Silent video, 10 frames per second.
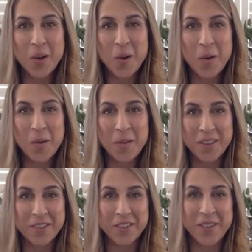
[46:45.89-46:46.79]

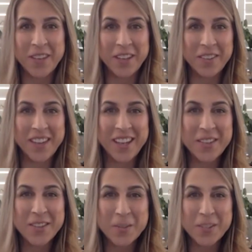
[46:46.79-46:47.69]
Wonderful to meet you. Thank
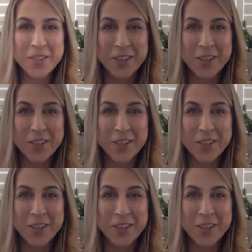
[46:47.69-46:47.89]
you so much for your